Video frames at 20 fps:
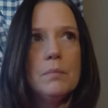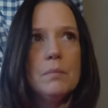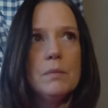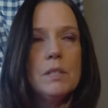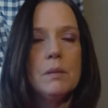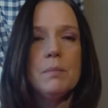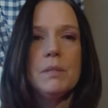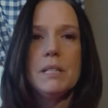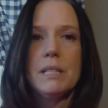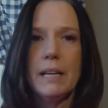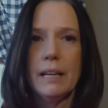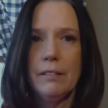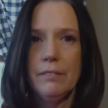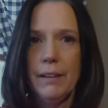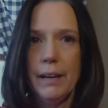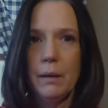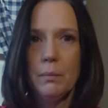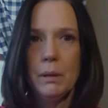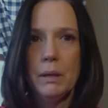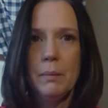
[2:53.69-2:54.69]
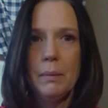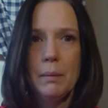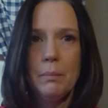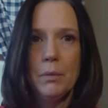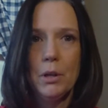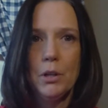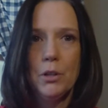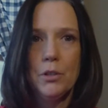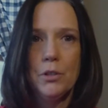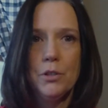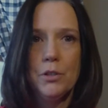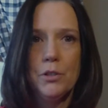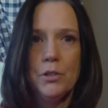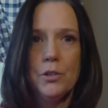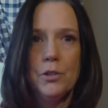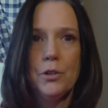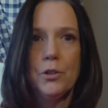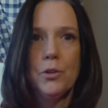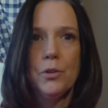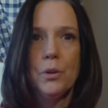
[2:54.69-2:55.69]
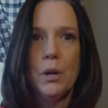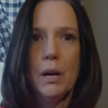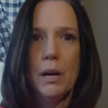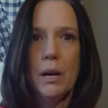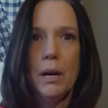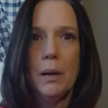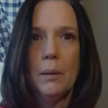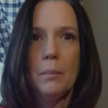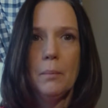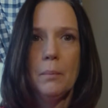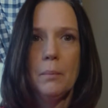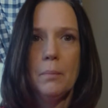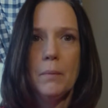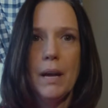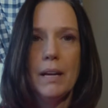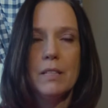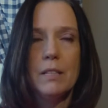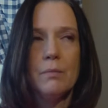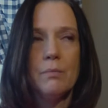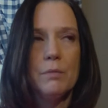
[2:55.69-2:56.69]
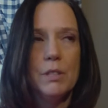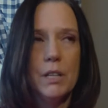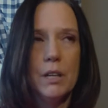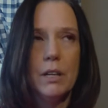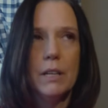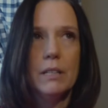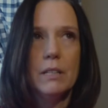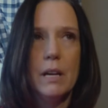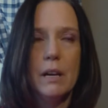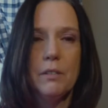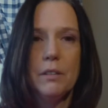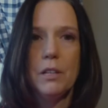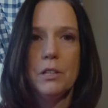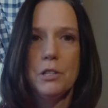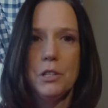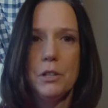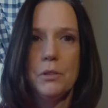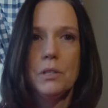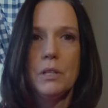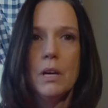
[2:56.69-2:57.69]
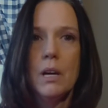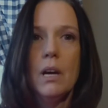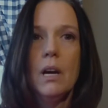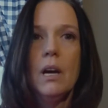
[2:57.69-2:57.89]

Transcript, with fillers: some sick family members who um, had some serious health issues.